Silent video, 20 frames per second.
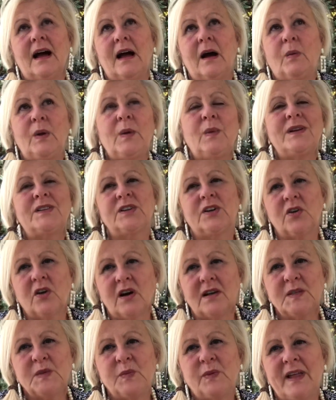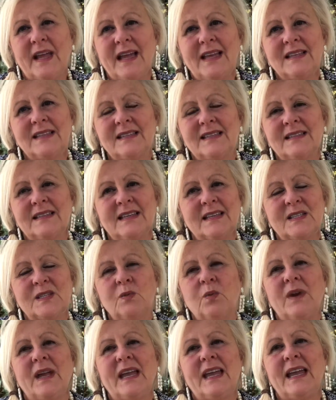We went to Cross Plains
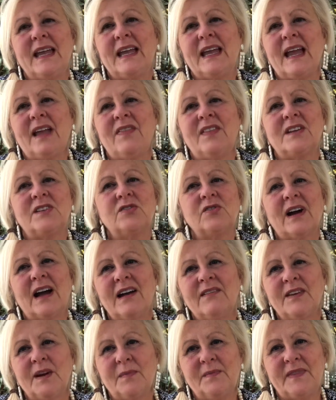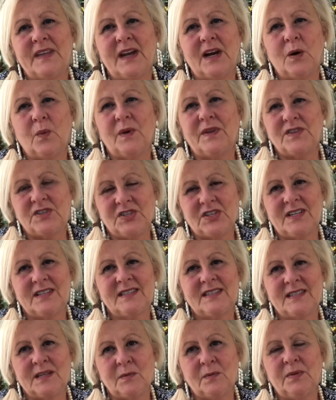this week, and the drive up there was
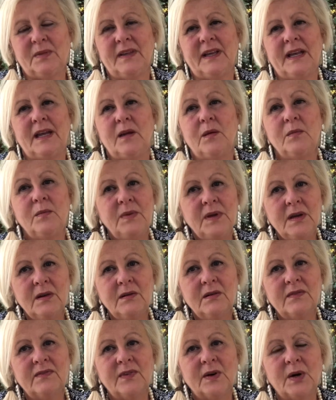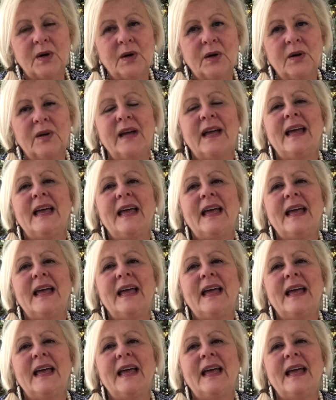just simply beautiful.